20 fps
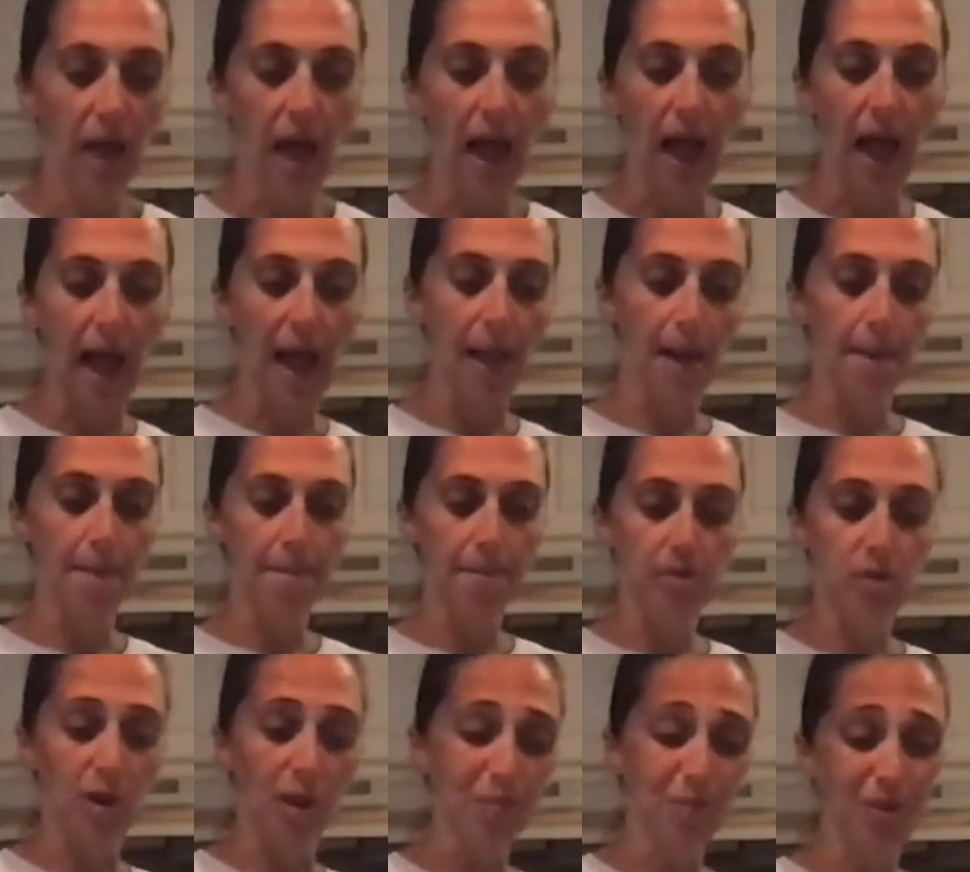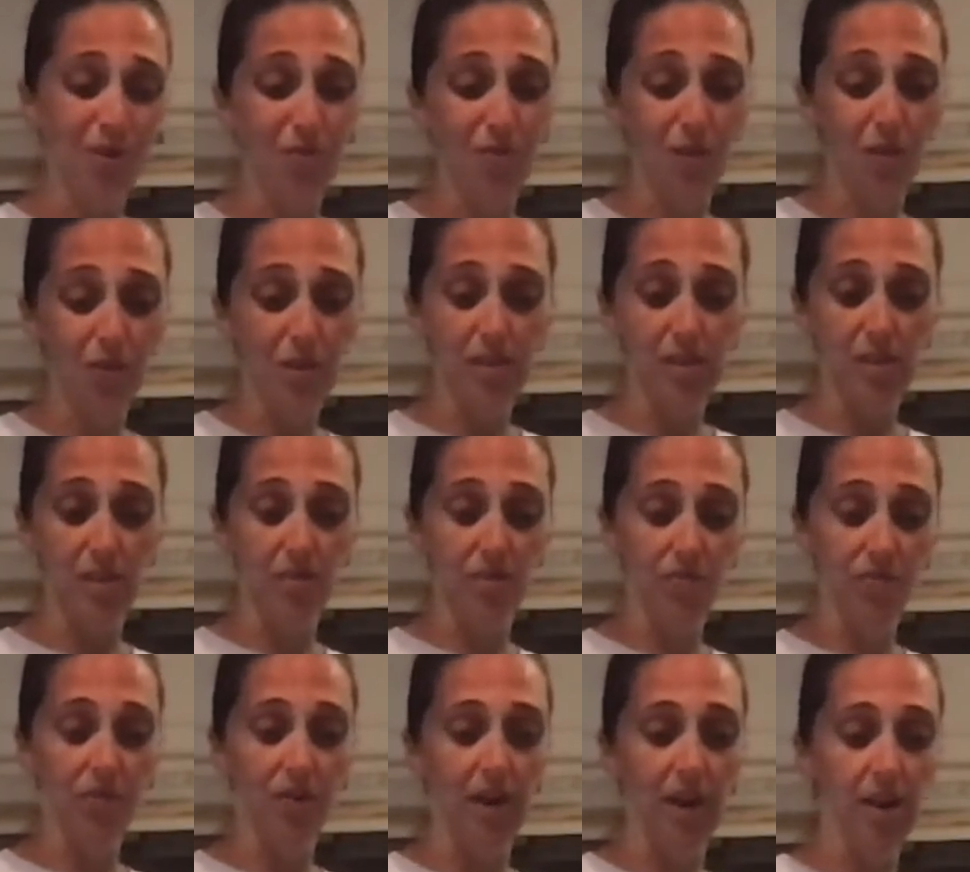So I'm going to throw this in the
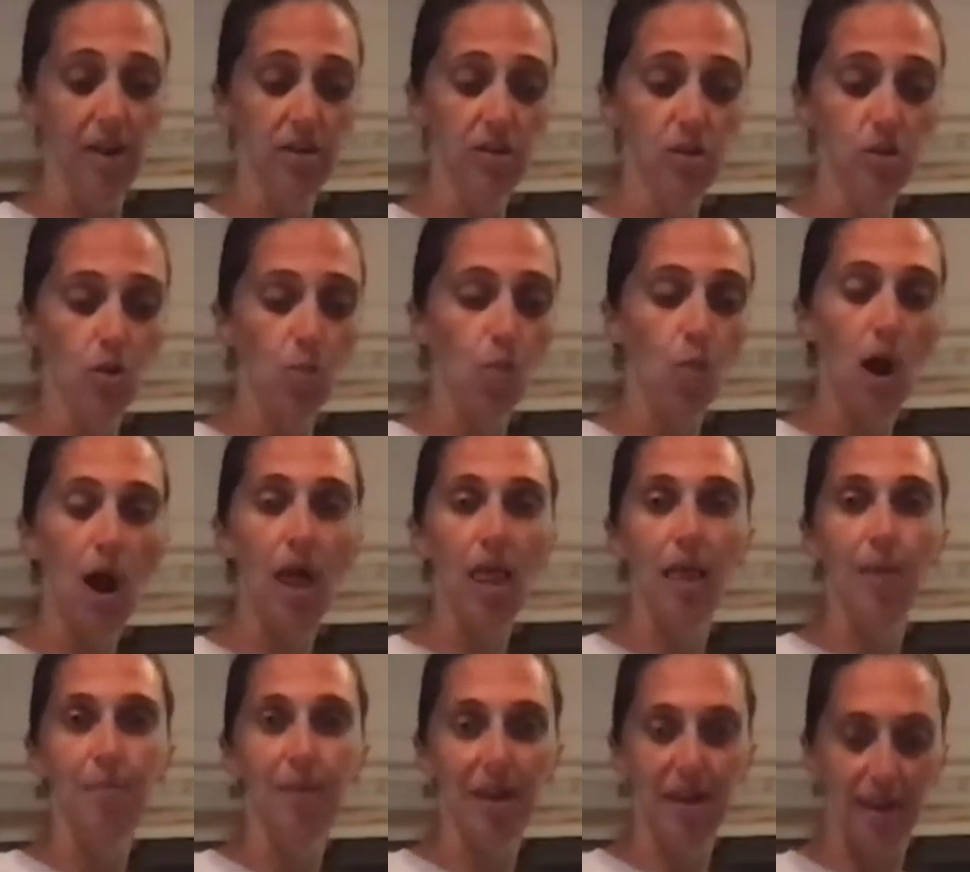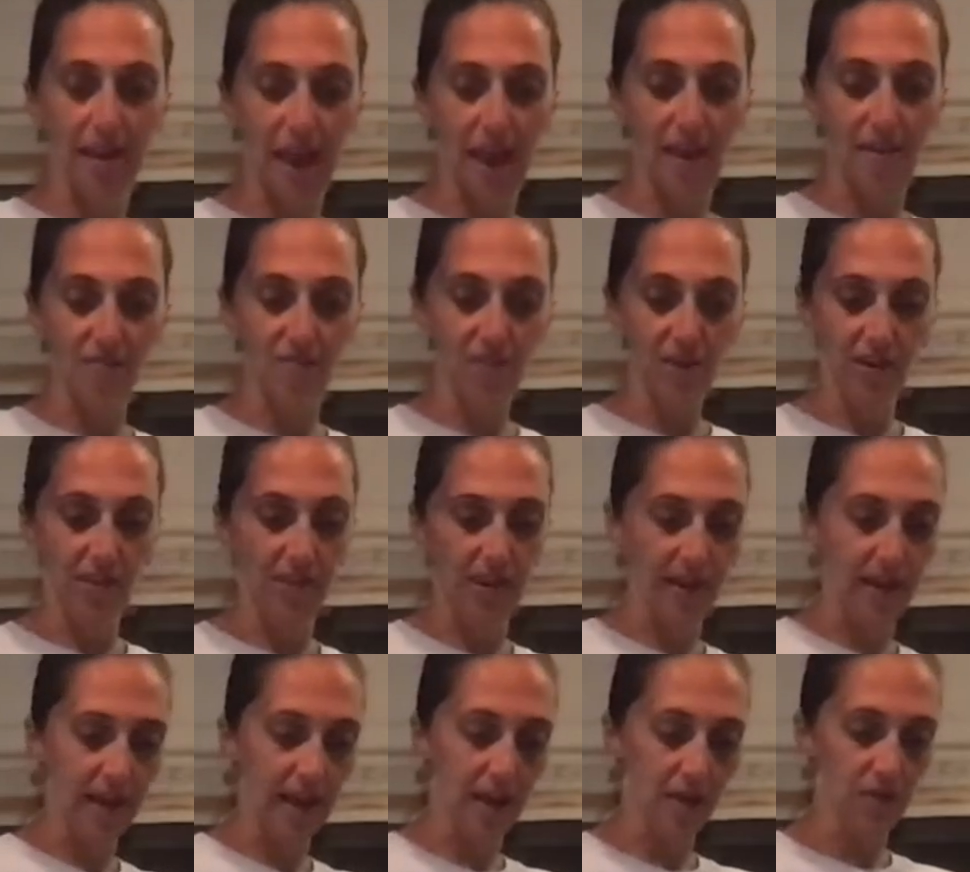fridge while I'm getting
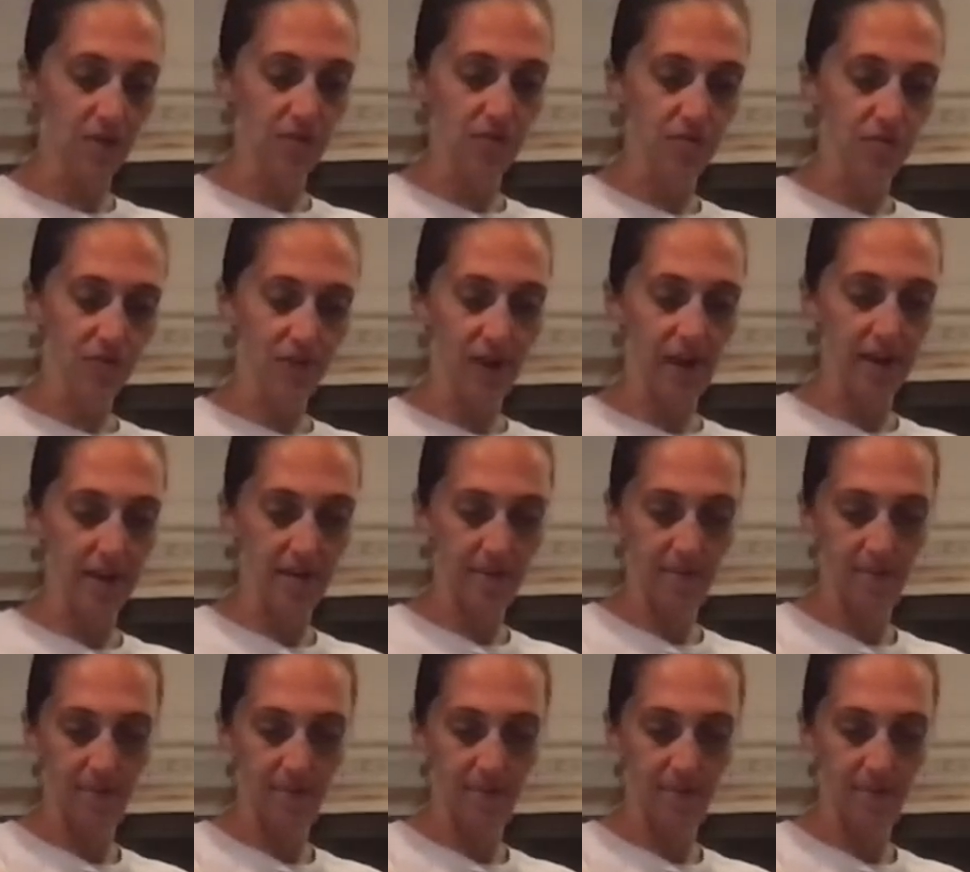everything else ready.